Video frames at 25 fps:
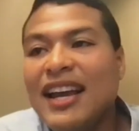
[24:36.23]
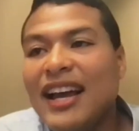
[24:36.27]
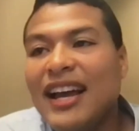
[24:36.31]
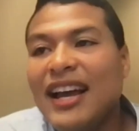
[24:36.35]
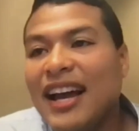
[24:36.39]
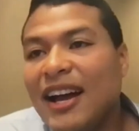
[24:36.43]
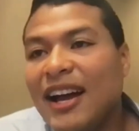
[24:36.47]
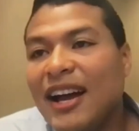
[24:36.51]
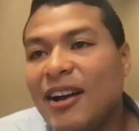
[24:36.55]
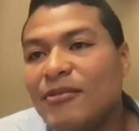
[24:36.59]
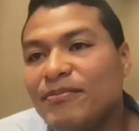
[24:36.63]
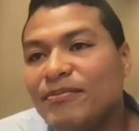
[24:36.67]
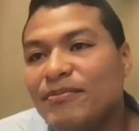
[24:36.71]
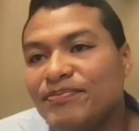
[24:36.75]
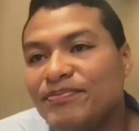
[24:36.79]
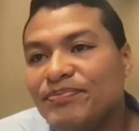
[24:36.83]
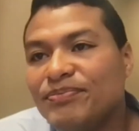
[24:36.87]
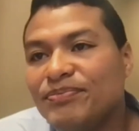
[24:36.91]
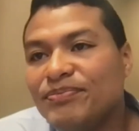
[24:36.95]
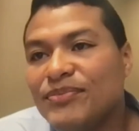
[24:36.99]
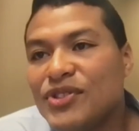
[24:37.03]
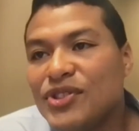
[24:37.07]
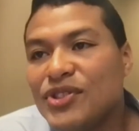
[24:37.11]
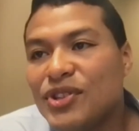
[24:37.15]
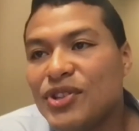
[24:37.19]
What
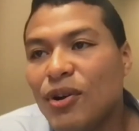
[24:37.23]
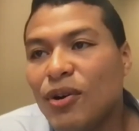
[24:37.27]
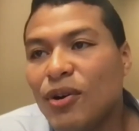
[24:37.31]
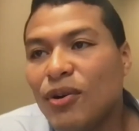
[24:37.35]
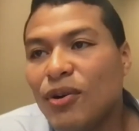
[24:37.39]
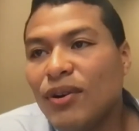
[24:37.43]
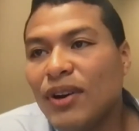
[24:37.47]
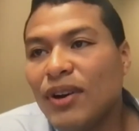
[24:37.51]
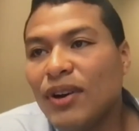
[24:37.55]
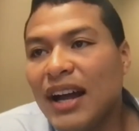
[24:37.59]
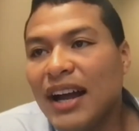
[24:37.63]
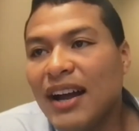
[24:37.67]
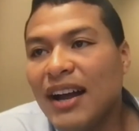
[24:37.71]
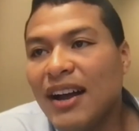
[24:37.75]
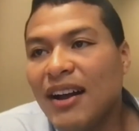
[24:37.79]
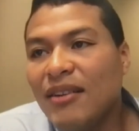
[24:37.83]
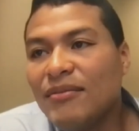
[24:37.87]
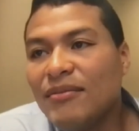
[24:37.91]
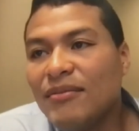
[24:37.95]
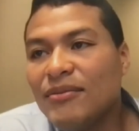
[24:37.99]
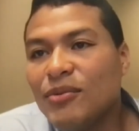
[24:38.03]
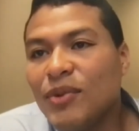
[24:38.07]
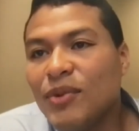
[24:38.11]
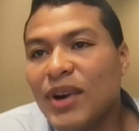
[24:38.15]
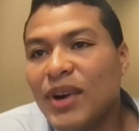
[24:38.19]

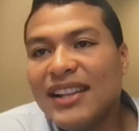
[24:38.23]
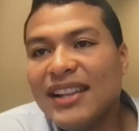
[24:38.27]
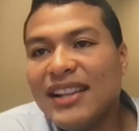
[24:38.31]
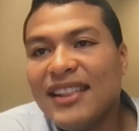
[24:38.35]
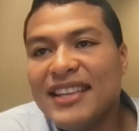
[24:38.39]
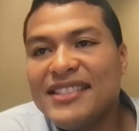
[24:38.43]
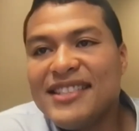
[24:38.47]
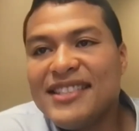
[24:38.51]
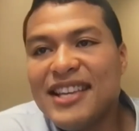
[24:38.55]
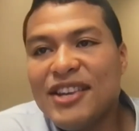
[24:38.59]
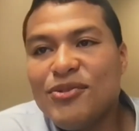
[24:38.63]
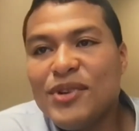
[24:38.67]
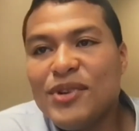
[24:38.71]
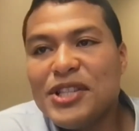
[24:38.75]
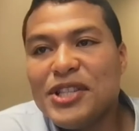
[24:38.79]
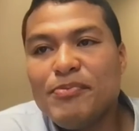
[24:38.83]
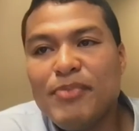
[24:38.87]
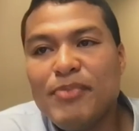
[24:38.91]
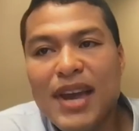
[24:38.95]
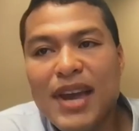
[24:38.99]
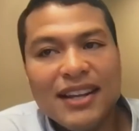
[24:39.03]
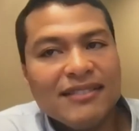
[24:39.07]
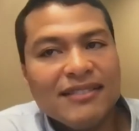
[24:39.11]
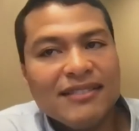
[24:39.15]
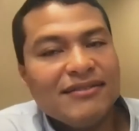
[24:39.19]
are the things that you
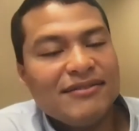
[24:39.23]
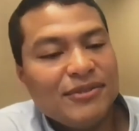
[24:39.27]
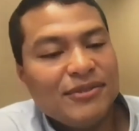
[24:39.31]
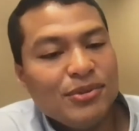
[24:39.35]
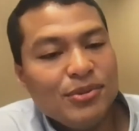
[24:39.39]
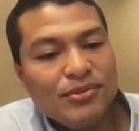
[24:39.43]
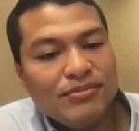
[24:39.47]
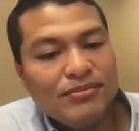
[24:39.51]
expect to